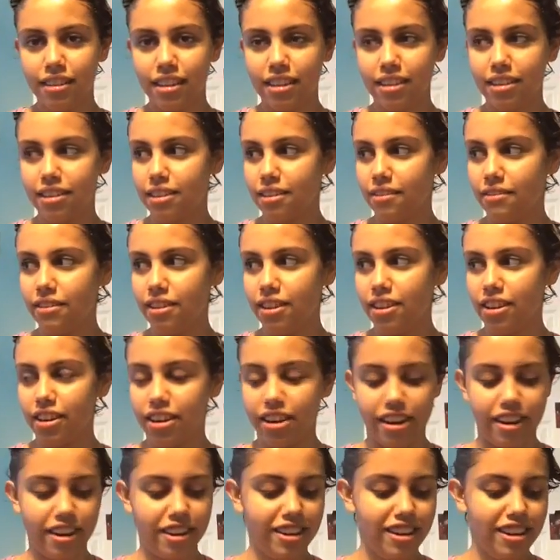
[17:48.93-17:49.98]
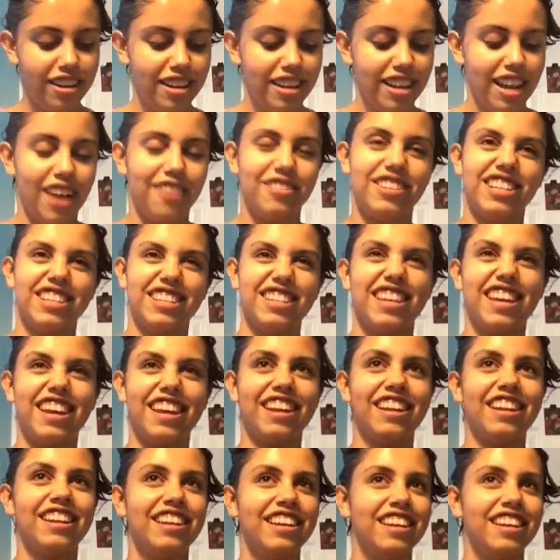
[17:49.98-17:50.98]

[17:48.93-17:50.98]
It's the vinegar. I'm just kidding.